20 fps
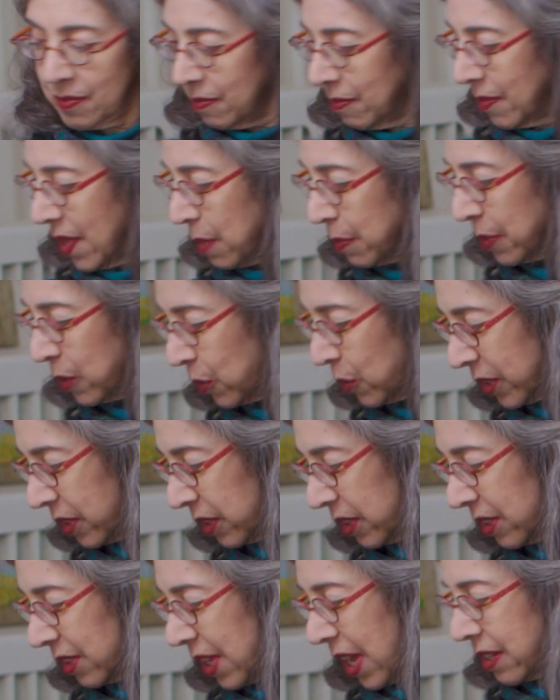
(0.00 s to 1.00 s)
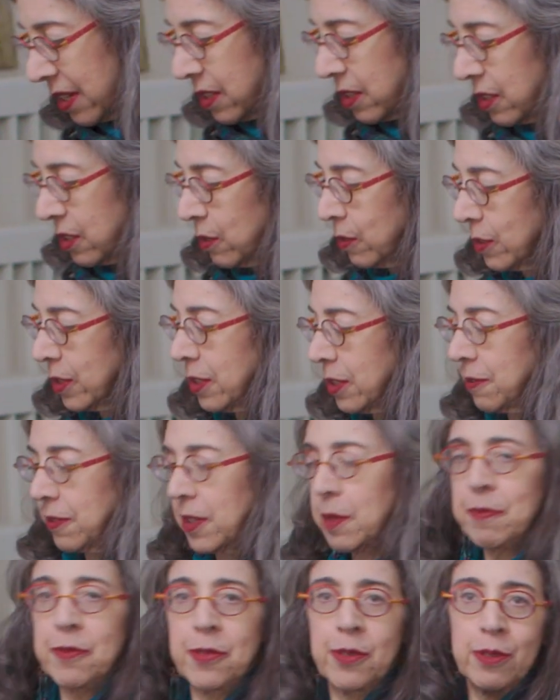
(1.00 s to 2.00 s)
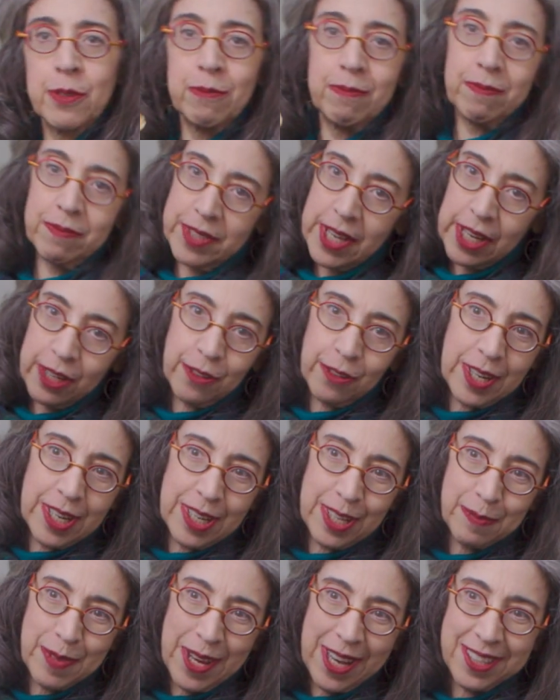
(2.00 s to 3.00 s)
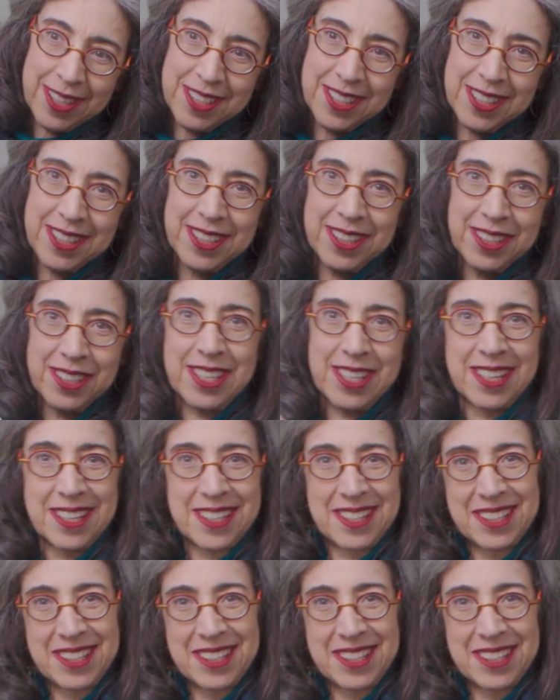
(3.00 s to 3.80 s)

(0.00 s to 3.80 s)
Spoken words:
Maybe what you like to do is flip through decorating magazines